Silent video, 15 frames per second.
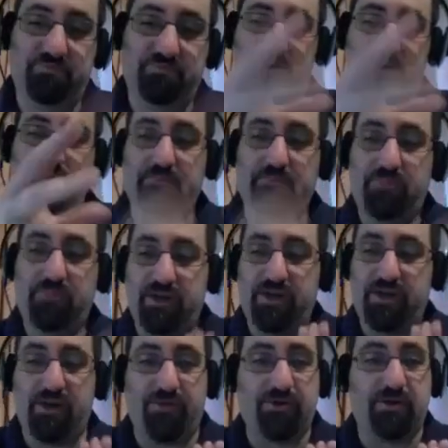boom, put
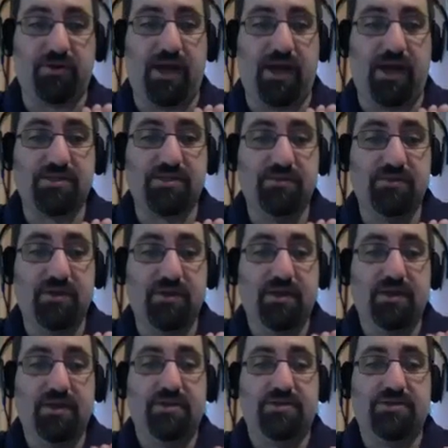in another class.
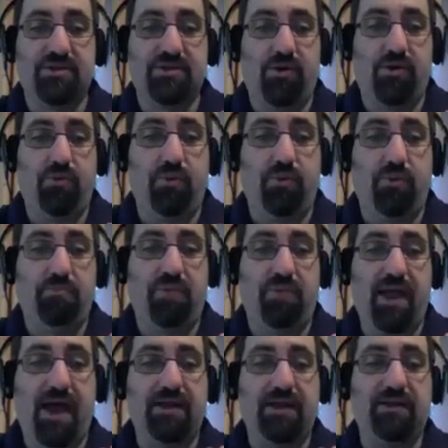So
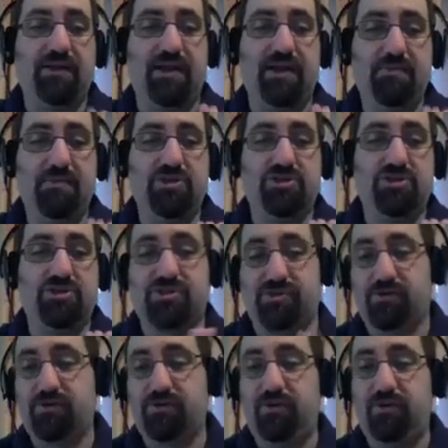by adding image
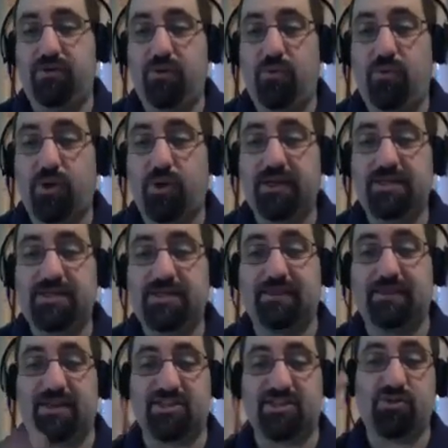circle, we're going to
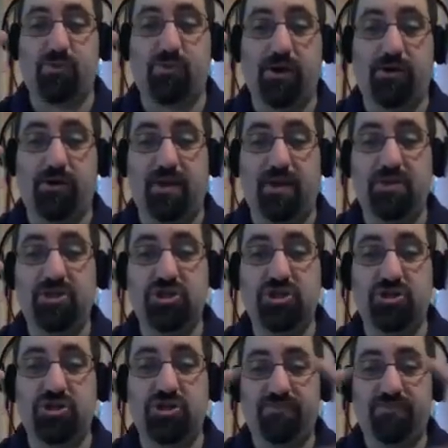take that square image